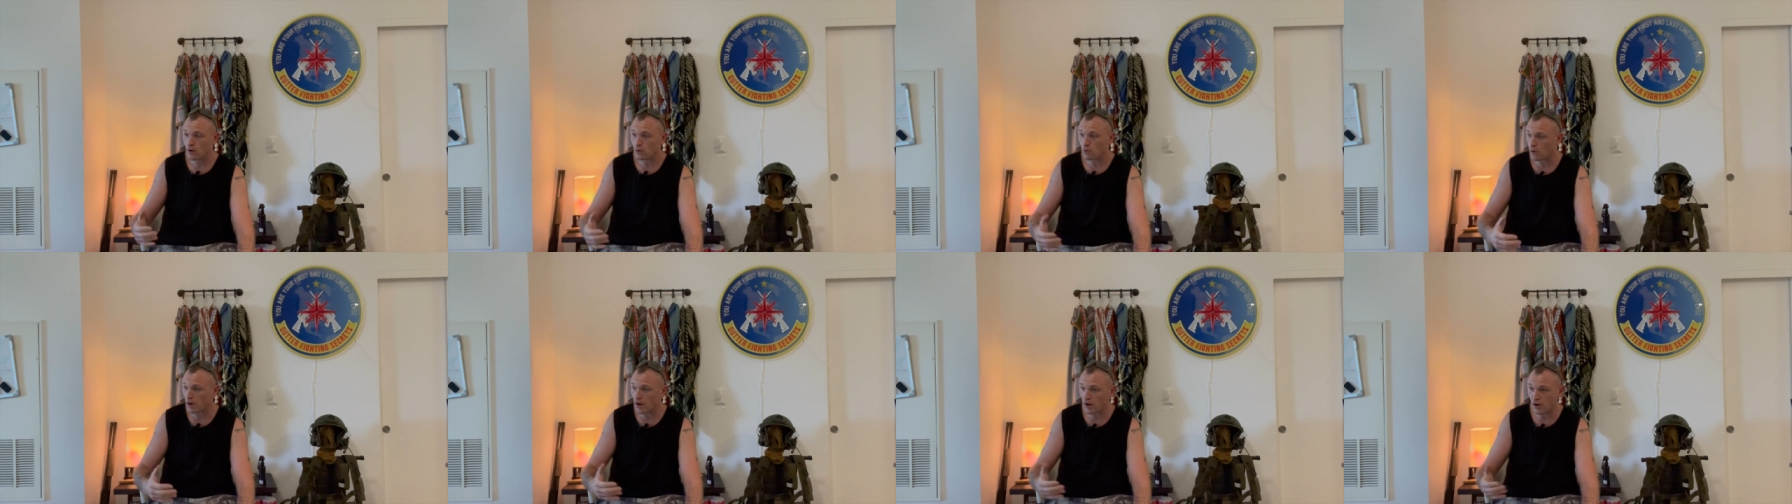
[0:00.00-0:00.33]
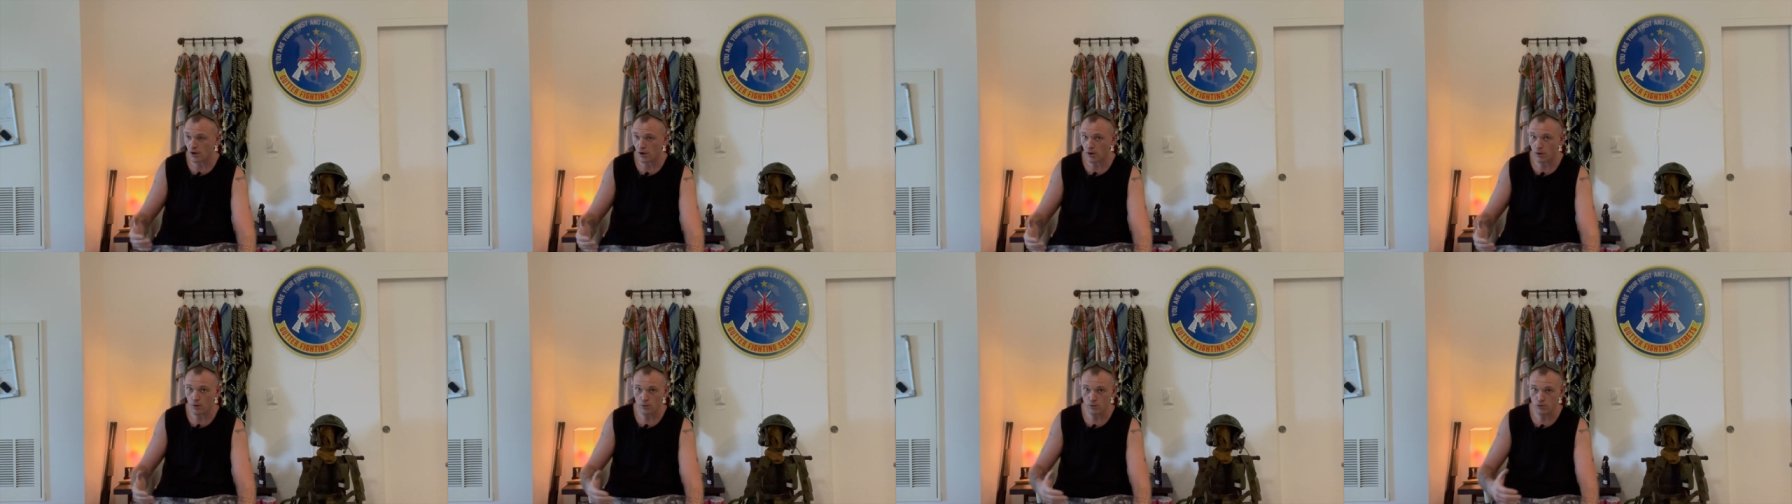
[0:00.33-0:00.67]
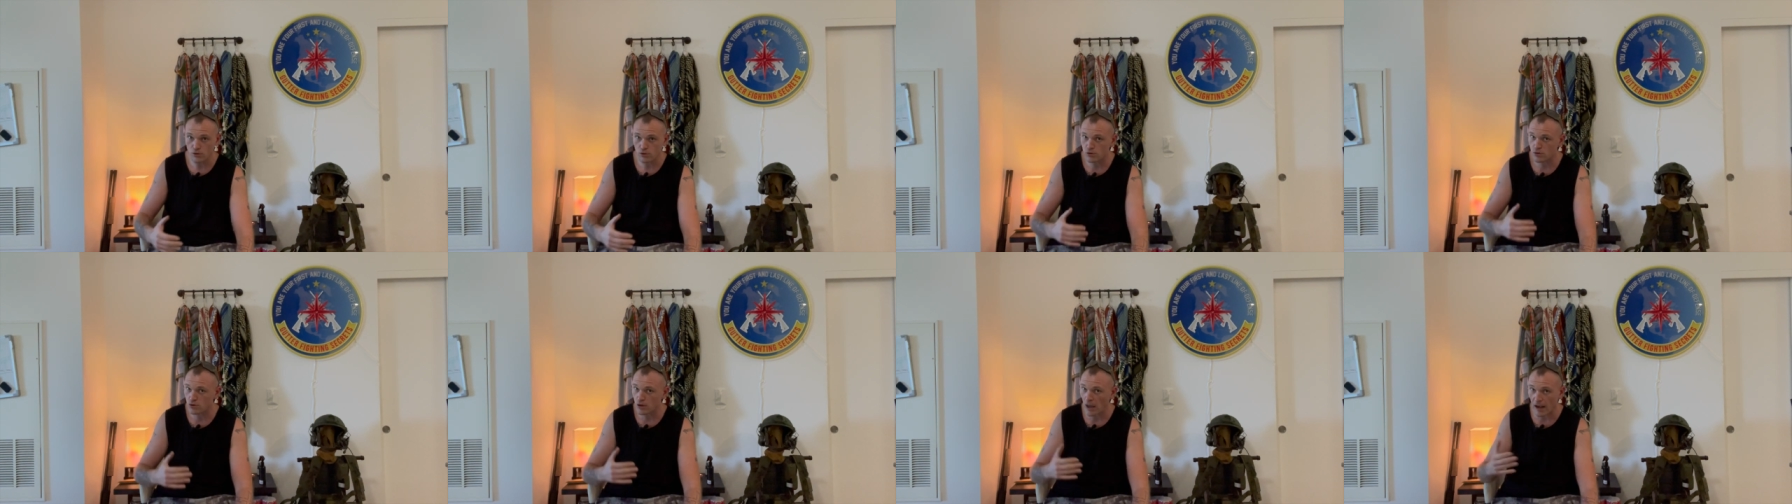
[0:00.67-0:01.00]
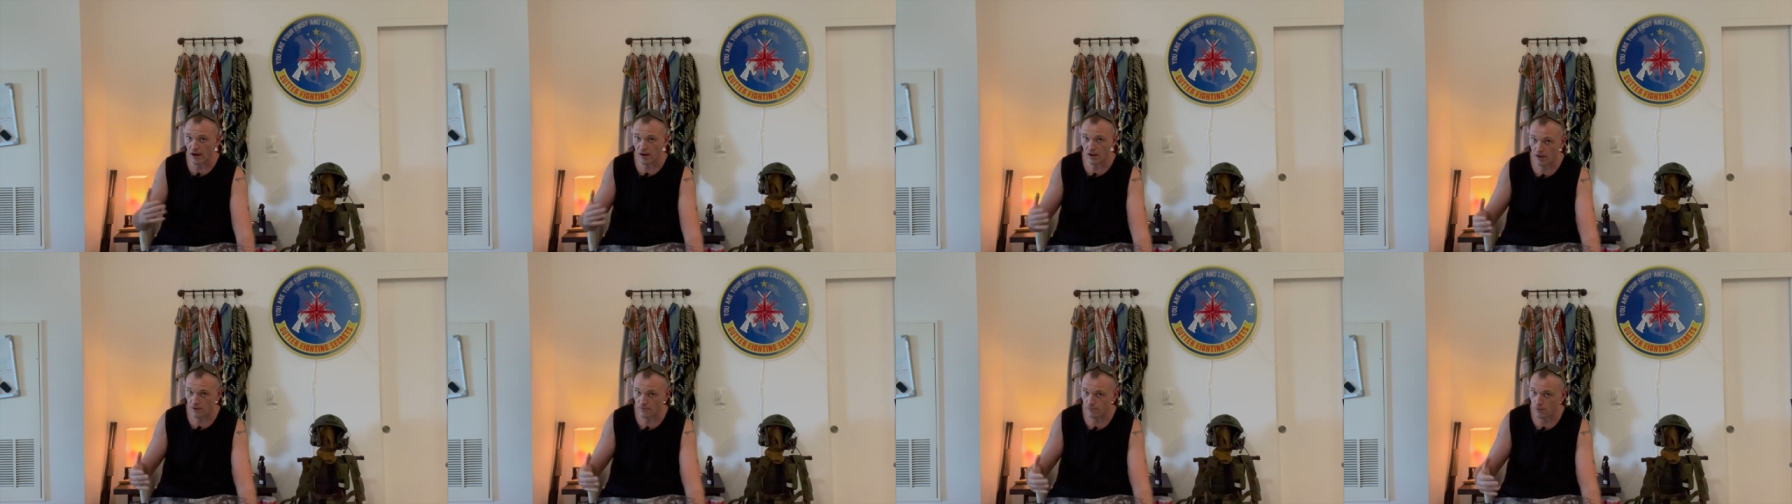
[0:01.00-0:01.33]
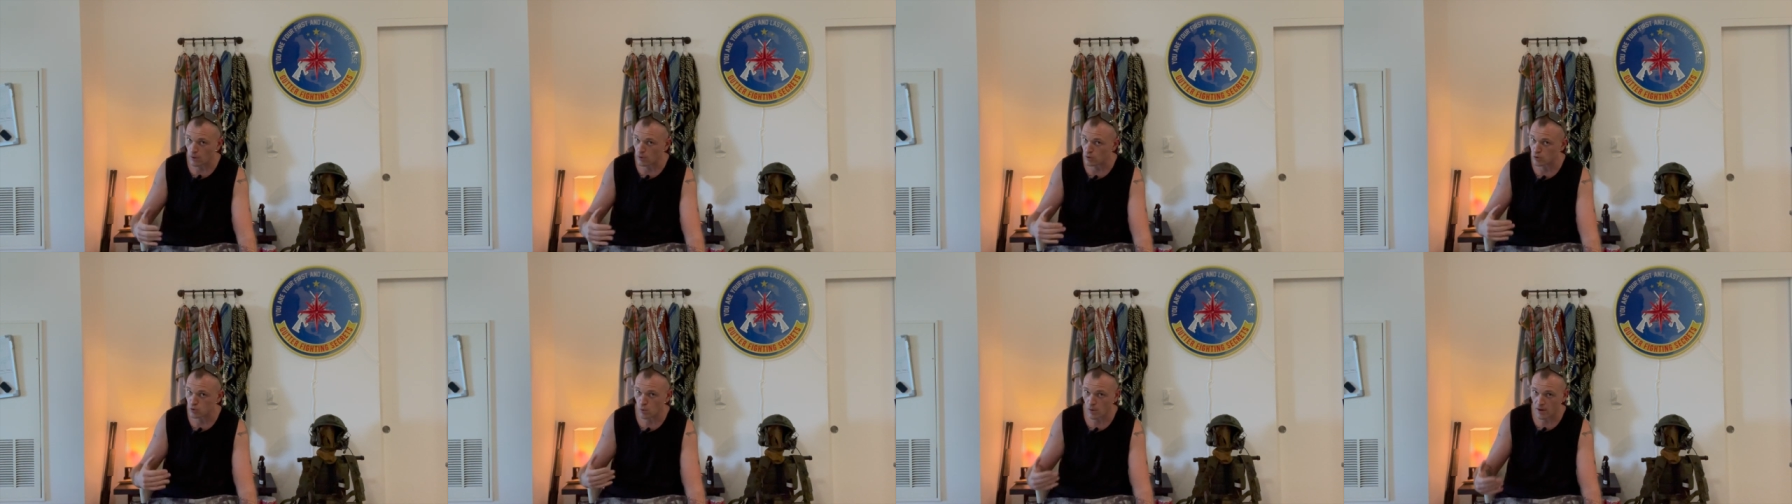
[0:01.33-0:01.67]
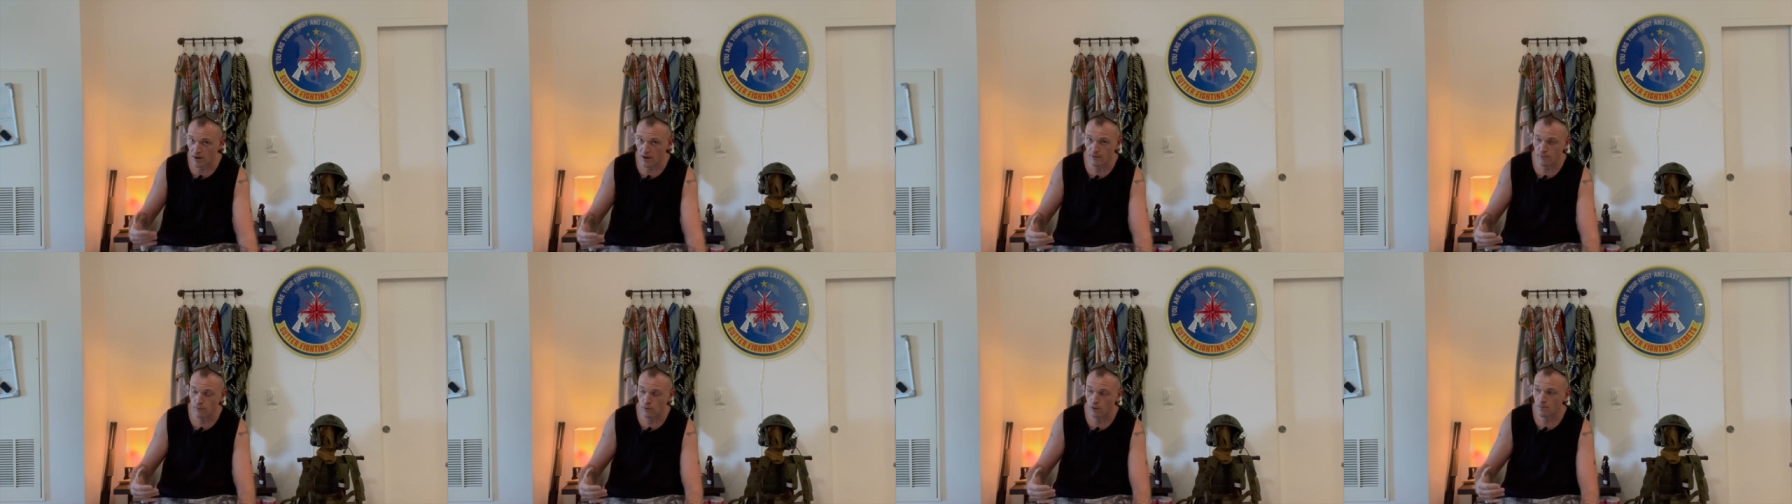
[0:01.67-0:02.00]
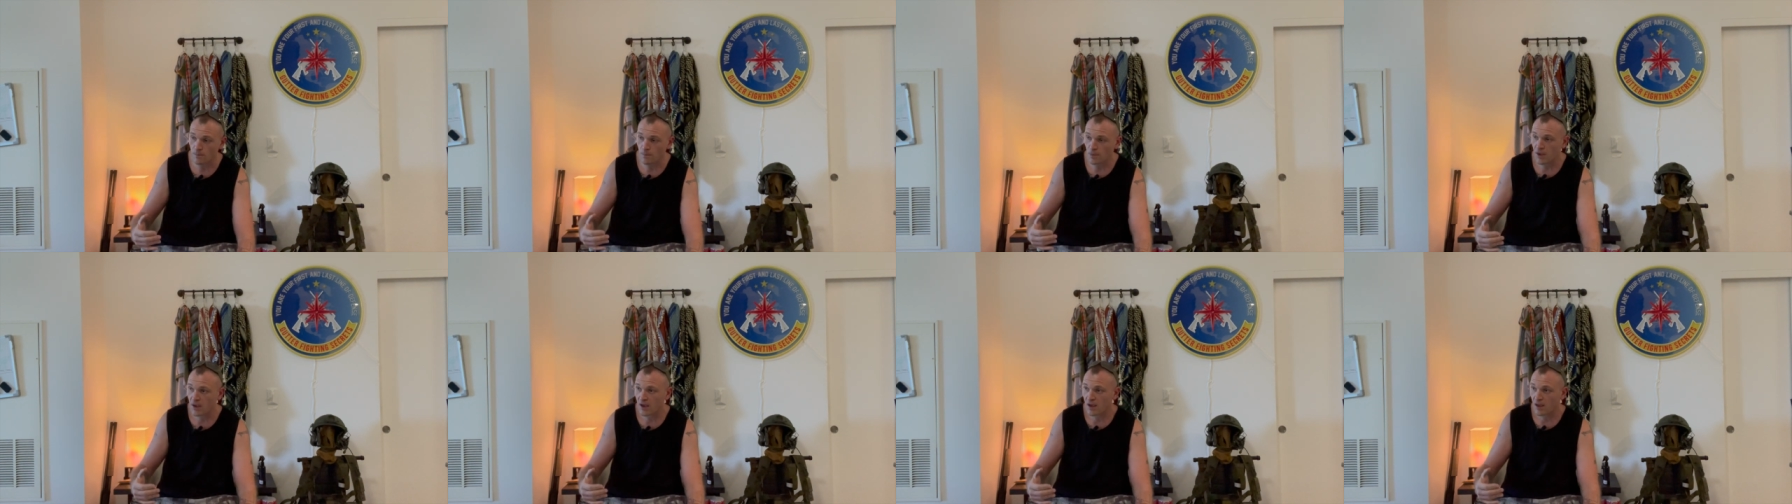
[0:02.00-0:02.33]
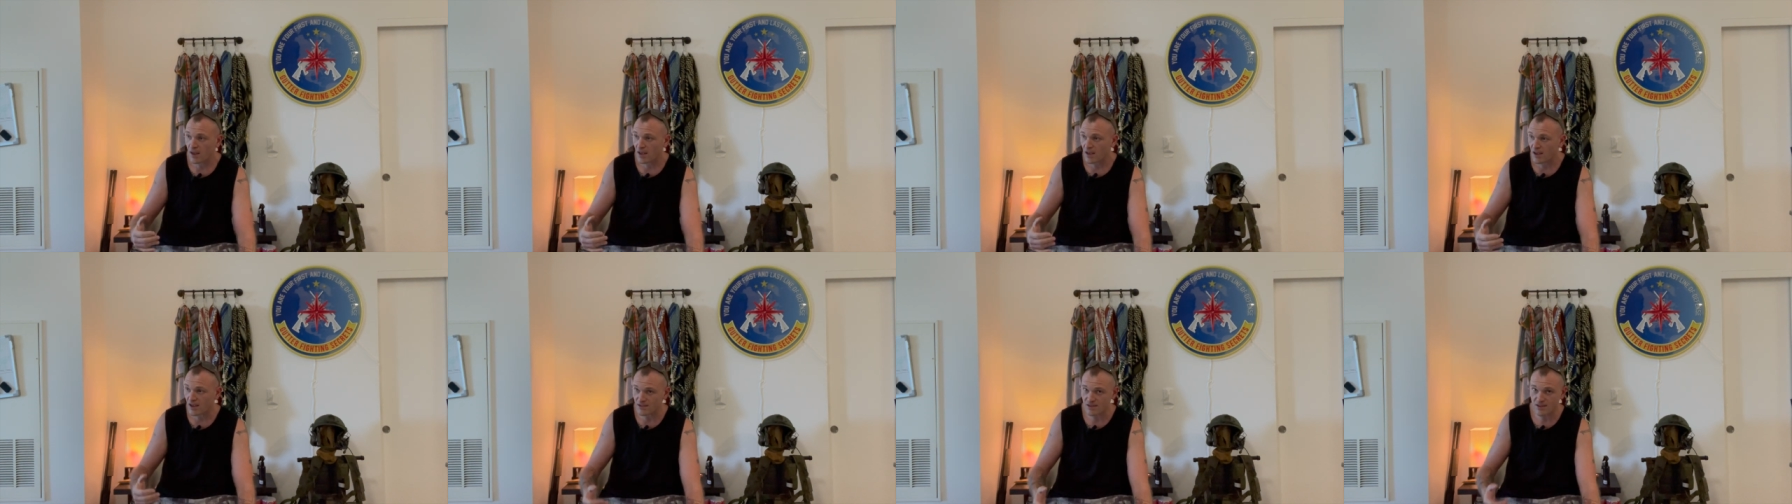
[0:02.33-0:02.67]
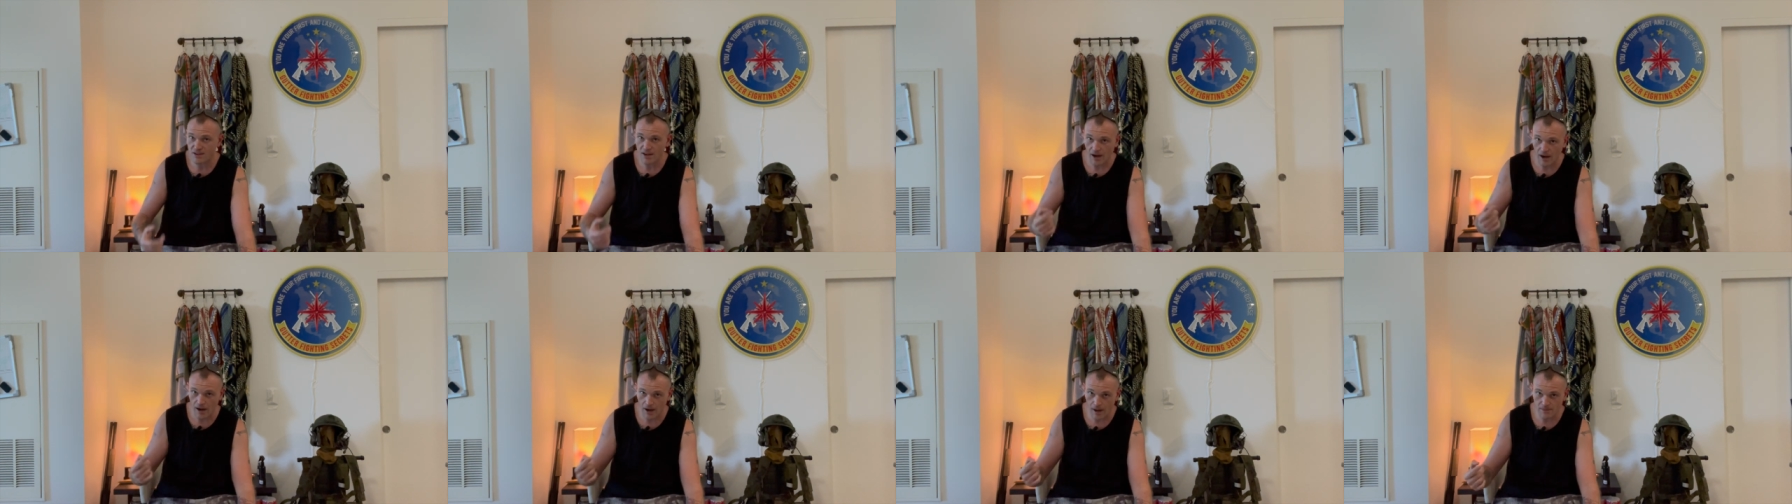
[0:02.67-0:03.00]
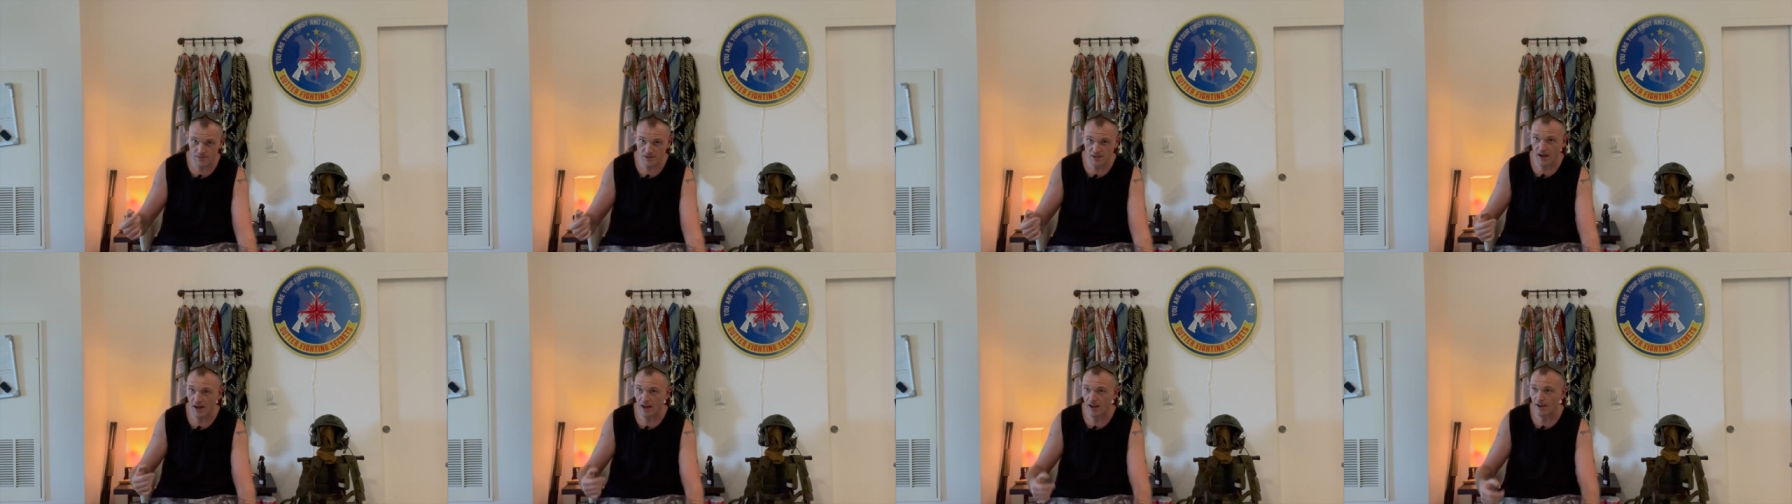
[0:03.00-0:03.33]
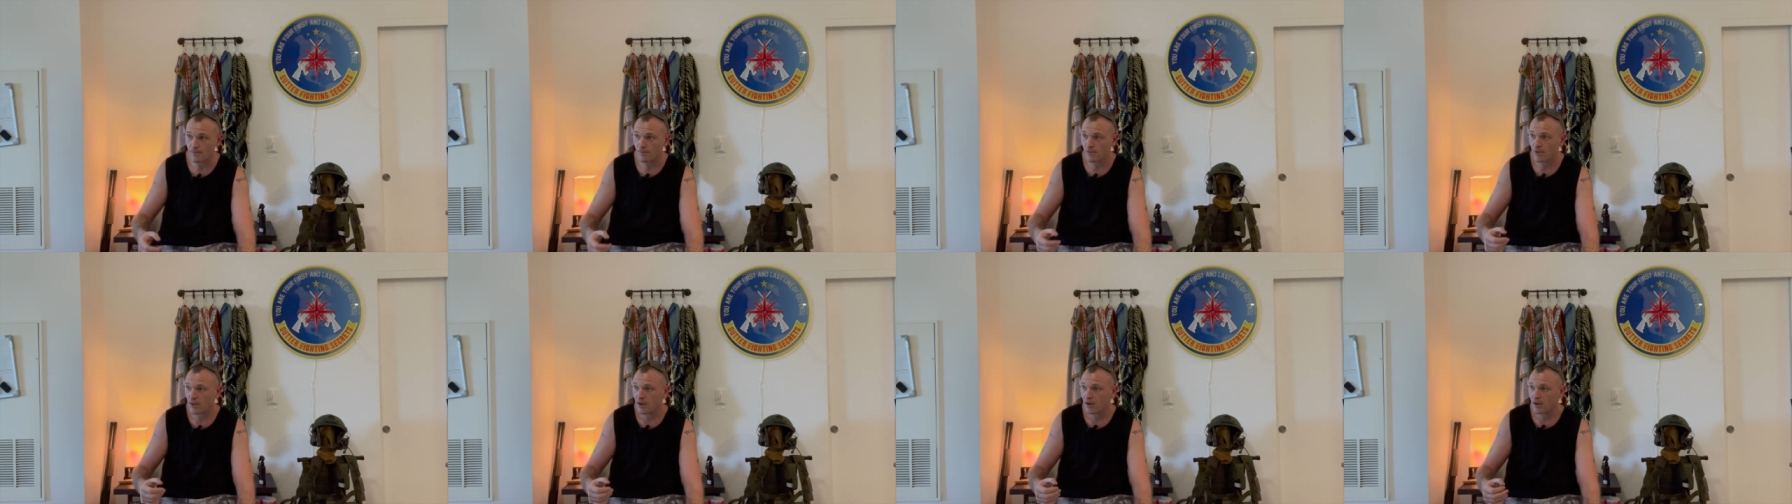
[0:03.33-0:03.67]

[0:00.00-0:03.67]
radios, satellite phones, whatever, is a comms guy.